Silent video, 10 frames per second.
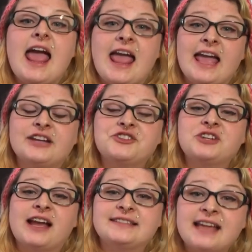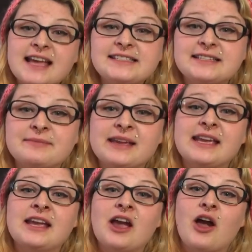And she had texted
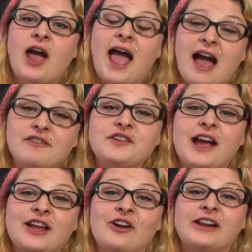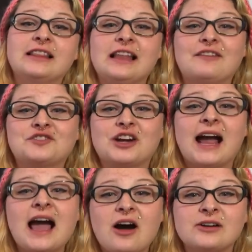me after I had already left her
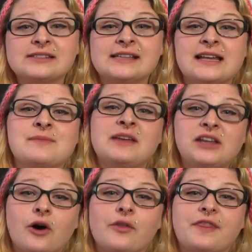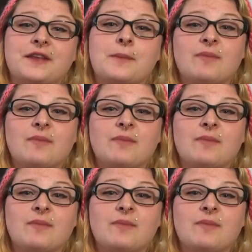house, letting me know that there